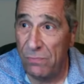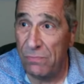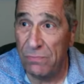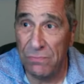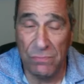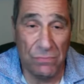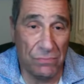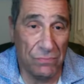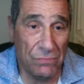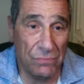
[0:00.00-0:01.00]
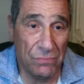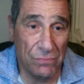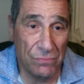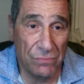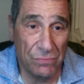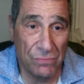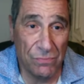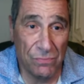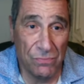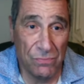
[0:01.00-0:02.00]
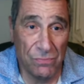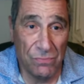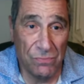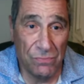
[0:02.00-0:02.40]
(silent)